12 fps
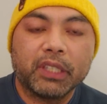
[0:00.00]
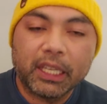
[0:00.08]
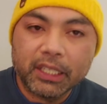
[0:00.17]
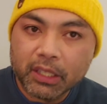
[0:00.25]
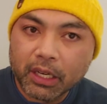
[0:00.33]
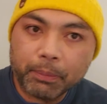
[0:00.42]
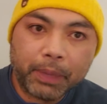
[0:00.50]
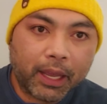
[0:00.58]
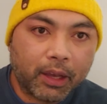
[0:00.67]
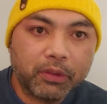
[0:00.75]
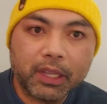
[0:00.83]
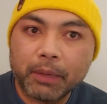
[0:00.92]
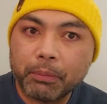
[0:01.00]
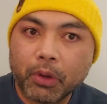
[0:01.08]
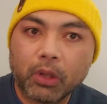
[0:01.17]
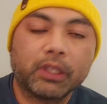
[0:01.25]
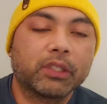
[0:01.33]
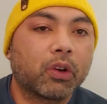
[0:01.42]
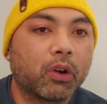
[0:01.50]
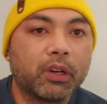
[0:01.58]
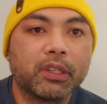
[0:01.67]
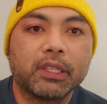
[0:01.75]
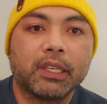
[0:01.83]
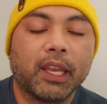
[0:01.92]
He's going to pound that ball as hard
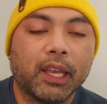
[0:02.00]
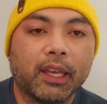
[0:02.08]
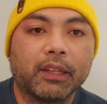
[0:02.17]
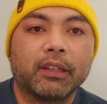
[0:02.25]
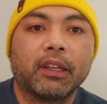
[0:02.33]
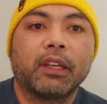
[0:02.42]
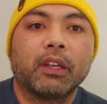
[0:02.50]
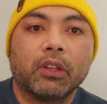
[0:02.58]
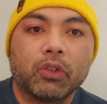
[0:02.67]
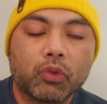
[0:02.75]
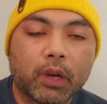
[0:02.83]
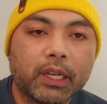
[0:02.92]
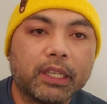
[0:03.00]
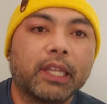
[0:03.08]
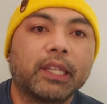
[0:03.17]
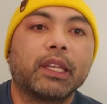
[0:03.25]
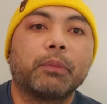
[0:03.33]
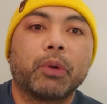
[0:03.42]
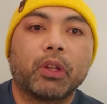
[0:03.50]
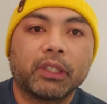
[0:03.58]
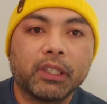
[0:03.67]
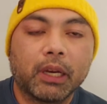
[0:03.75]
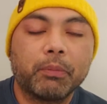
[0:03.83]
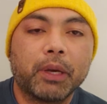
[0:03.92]
as he can, trying to get that ball to
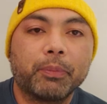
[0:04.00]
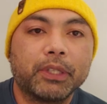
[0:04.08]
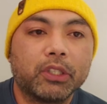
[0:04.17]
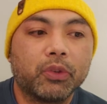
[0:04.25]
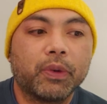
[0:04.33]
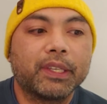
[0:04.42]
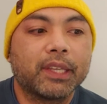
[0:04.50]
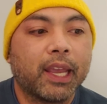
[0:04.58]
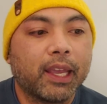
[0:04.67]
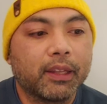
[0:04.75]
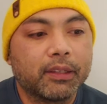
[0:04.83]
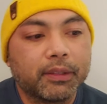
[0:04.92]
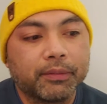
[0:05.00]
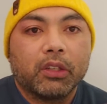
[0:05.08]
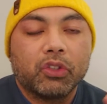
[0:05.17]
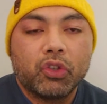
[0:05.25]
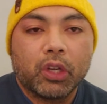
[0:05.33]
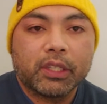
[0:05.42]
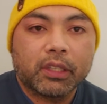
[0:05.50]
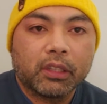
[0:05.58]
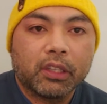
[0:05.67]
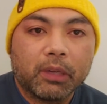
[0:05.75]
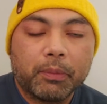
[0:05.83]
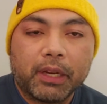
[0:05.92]
come up into his hand. Just a
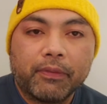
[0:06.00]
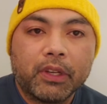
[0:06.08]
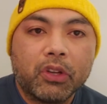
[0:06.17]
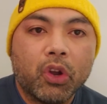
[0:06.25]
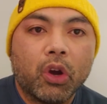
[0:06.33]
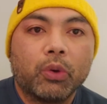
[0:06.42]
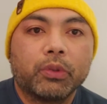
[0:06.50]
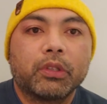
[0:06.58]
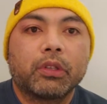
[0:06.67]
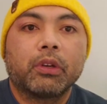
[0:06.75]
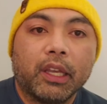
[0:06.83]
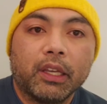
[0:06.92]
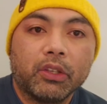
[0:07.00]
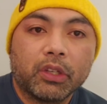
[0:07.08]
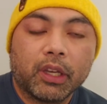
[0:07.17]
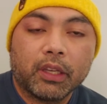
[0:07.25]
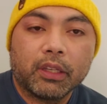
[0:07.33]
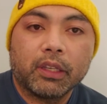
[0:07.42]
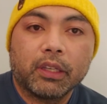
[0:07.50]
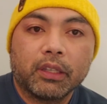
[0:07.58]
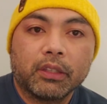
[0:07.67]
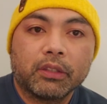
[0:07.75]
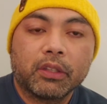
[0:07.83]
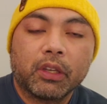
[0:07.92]
little bit of a note, AJ
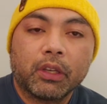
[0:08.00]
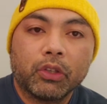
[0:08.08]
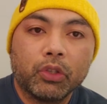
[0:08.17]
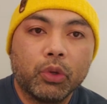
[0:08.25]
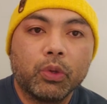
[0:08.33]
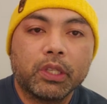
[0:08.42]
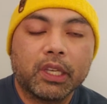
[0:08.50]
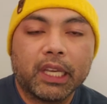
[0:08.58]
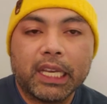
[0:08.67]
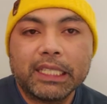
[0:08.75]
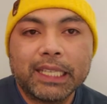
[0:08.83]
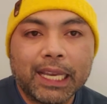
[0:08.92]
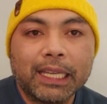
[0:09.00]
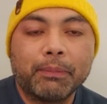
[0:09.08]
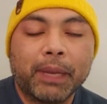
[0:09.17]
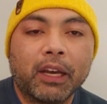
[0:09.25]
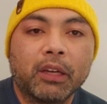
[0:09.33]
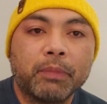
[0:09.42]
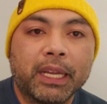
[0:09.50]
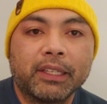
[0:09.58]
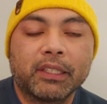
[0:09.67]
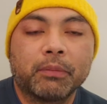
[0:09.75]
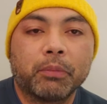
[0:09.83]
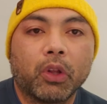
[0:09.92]
is using a 10-pound
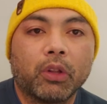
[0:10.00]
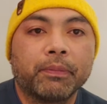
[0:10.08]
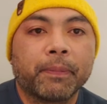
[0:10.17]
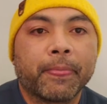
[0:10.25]
medicine ball.